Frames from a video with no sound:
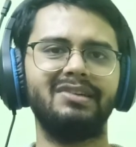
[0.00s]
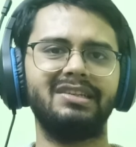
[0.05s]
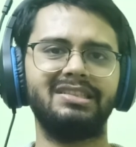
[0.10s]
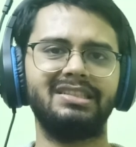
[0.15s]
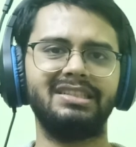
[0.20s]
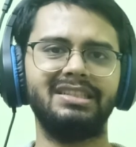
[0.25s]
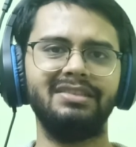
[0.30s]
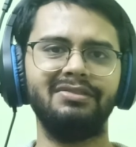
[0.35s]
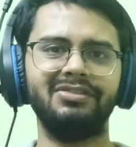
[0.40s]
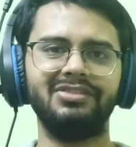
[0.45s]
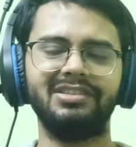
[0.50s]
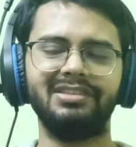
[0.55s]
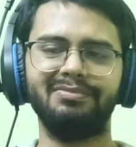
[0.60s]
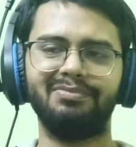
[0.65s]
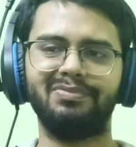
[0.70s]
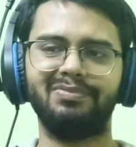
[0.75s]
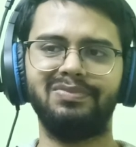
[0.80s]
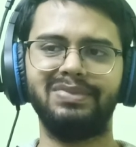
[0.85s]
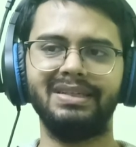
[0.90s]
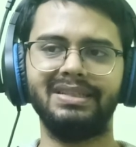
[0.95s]
but she was a
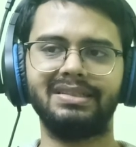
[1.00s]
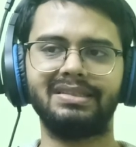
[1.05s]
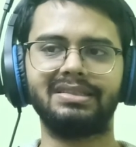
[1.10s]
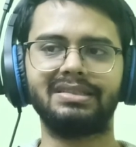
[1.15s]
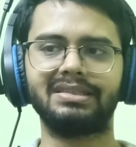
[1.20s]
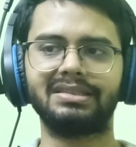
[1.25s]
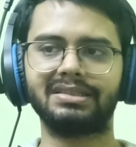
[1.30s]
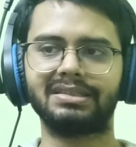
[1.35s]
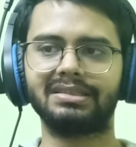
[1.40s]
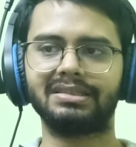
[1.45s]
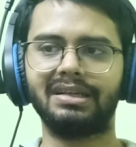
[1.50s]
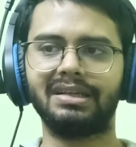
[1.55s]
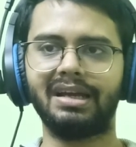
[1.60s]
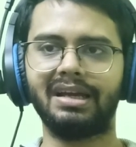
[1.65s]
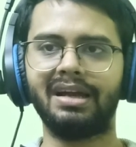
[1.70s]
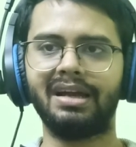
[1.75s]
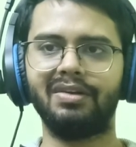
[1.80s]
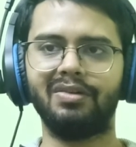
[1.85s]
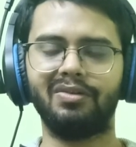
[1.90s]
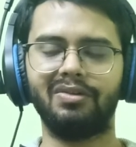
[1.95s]
bit,
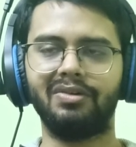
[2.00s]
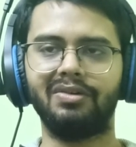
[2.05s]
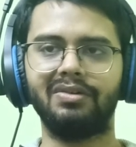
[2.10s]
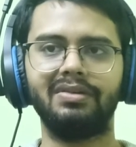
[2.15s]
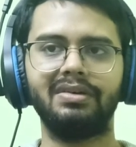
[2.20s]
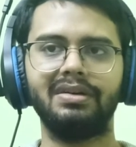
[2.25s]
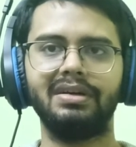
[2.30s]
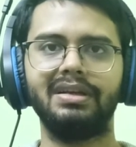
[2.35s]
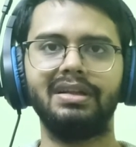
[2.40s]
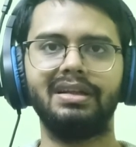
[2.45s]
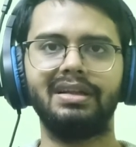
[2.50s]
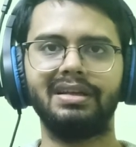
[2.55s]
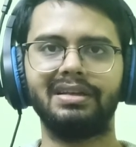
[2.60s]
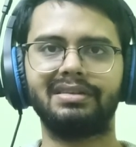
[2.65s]
I don't know,